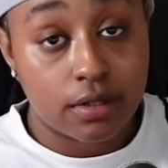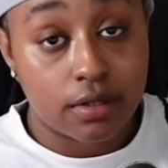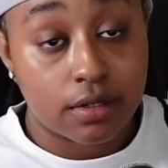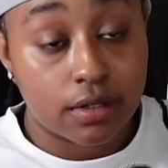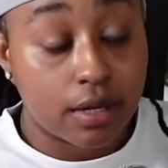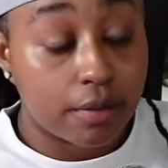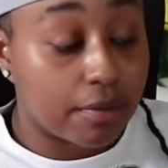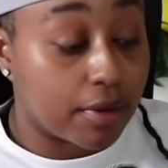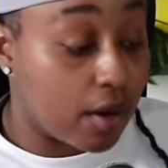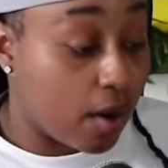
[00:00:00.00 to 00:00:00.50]

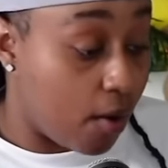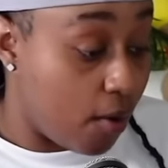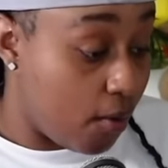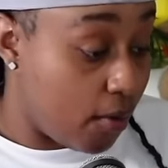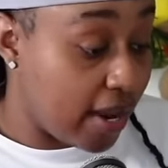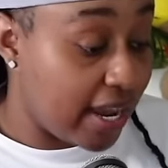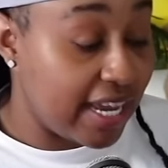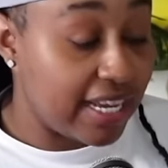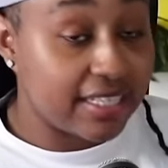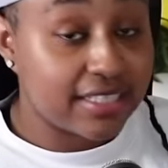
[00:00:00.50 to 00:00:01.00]
And we're
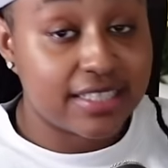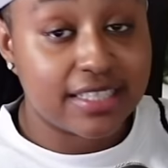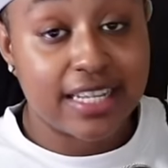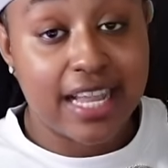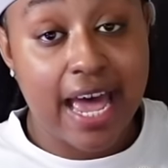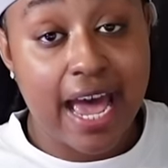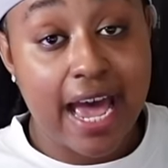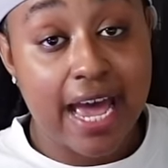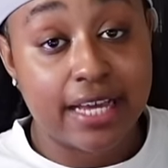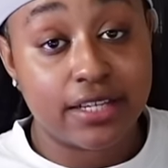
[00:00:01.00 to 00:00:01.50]
going ahead and
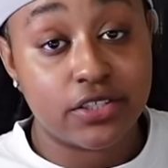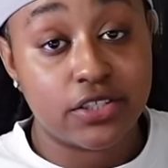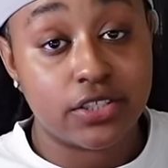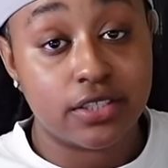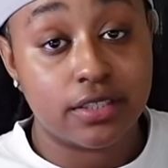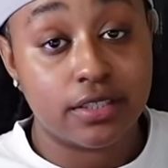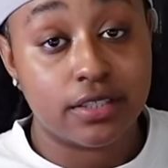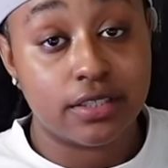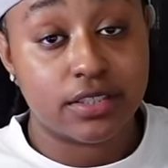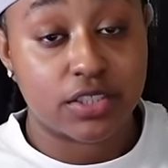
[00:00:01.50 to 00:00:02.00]
slide
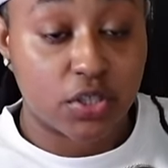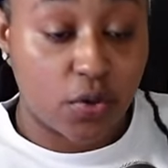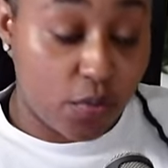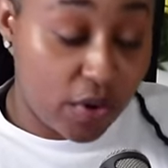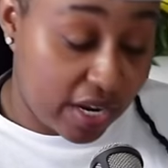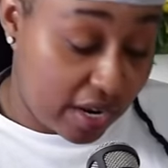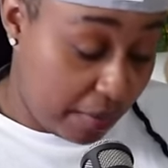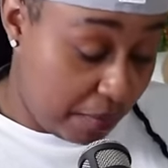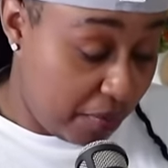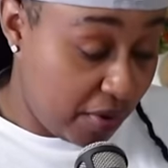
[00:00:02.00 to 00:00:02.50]
you so
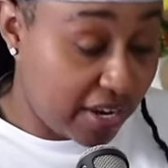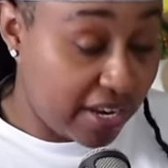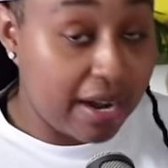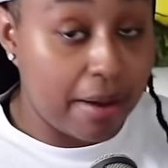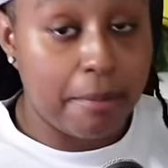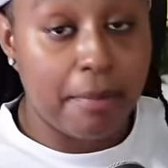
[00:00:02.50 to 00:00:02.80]
we can put that